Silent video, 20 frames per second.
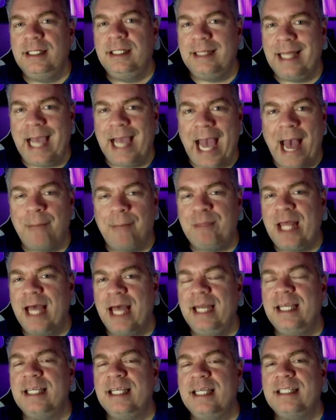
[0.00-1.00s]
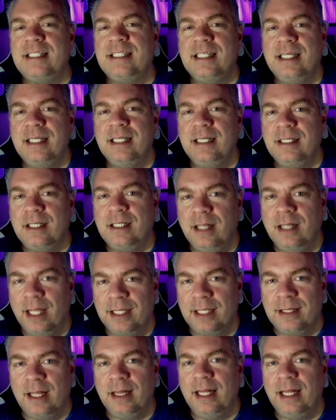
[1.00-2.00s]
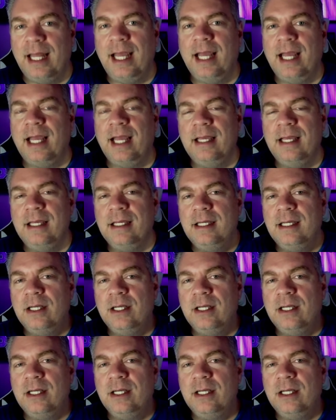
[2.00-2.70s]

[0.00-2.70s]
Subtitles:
The app, that is, click the link.